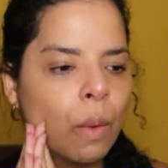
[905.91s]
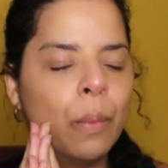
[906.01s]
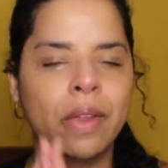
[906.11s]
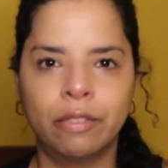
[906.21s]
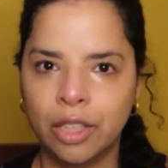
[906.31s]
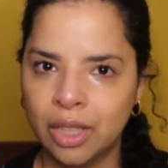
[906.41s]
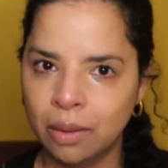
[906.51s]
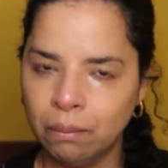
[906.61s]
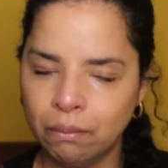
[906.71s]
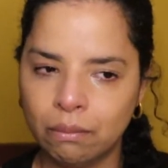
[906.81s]
with
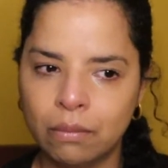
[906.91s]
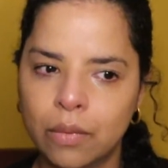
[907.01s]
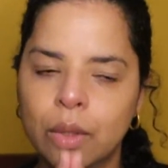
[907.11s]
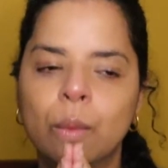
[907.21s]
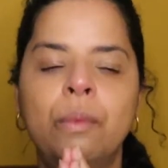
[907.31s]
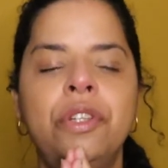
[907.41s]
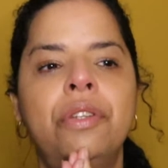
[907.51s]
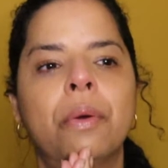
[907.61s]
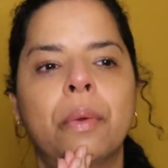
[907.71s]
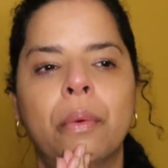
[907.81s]
everything. We
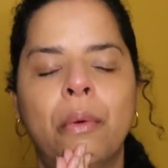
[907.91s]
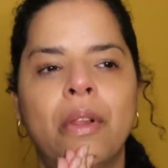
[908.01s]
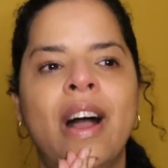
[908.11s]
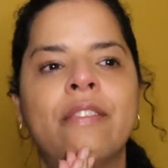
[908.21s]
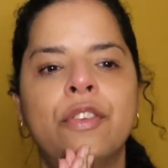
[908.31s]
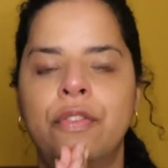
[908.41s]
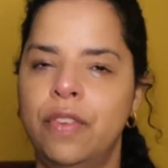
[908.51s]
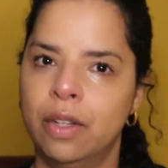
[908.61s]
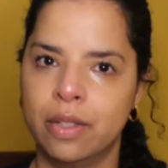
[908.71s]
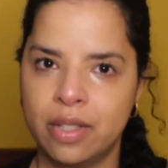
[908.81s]
don't all have to
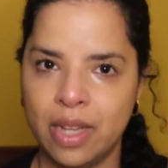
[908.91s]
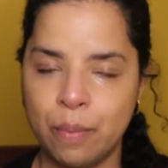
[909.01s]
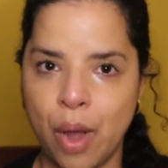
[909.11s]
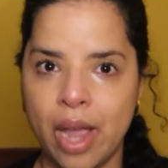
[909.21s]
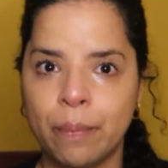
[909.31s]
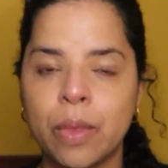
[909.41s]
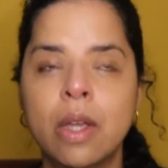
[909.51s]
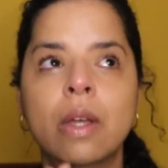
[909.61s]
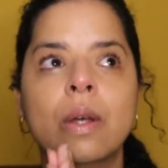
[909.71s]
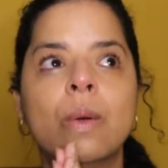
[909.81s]
feel the same way.
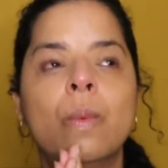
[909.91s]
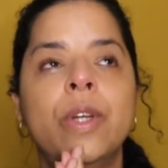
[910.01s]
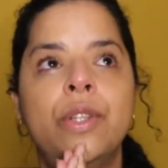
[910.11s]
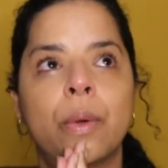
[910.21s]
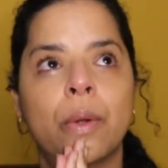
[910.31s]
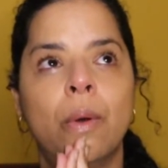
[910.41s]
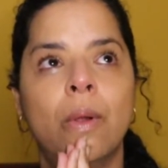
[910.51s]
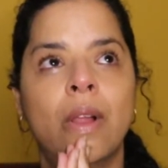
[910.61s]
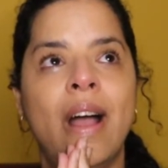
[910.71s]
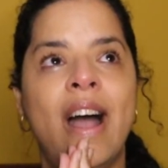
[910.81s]
We don't
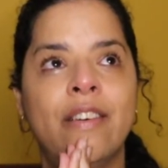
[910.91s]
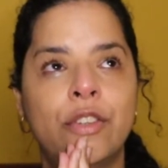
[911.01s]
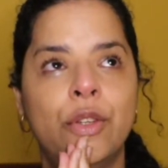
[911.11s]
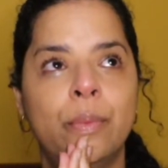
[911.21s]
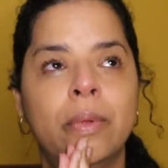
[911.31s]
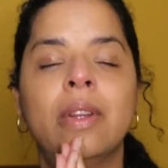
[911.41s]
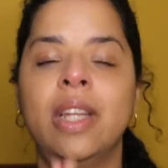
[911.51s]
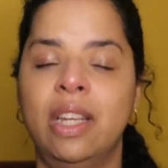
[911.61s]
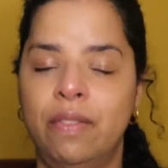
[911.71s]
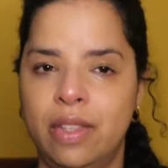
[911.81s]
all have to
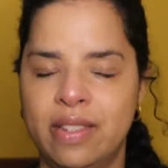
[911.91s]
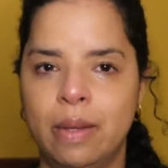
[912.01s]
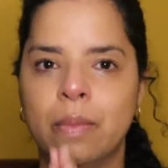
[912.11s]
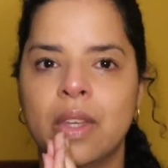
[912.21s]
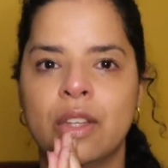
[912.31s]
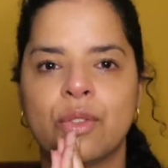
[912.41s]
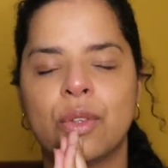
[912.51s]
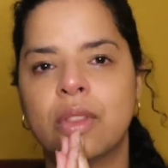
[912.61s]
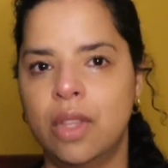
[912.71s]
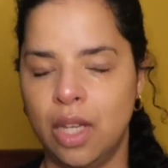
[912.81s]
believe the same things or
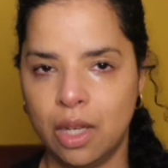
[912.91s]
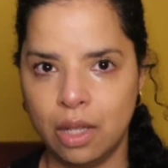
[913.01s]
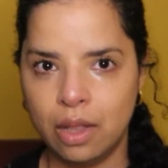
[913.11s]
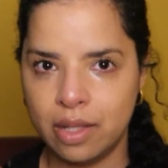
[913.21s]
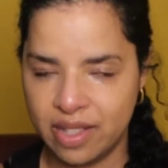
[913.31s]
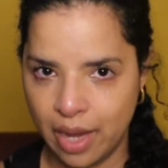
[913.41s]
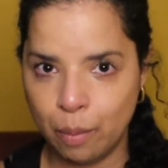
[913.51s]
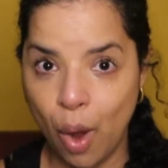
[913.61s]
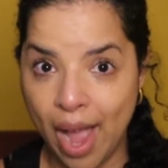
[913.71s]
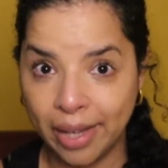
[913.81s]
think the
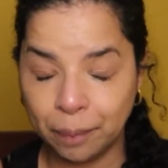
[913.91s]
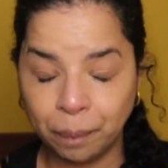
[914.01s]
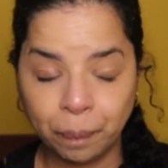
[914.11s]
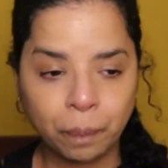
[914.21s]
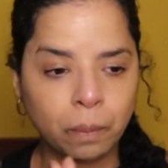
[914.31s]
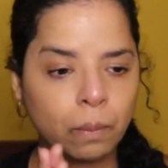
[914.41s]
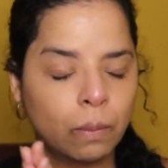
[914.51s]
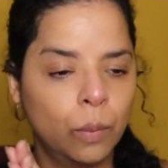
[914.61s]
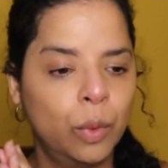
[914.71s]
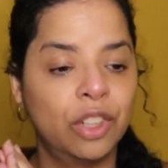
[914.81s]
same way.
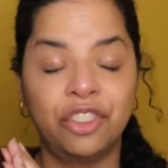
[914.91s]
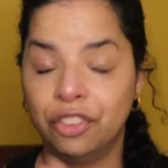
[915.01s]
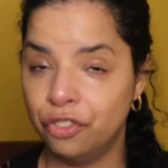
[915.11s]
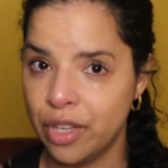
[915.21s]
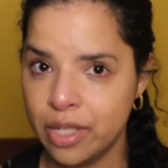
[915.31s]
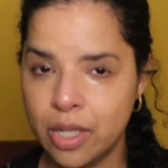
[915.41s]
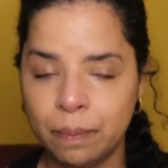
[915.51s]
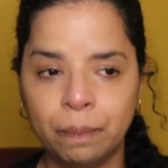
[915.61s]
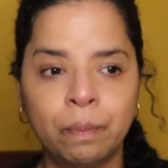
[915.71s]
We are different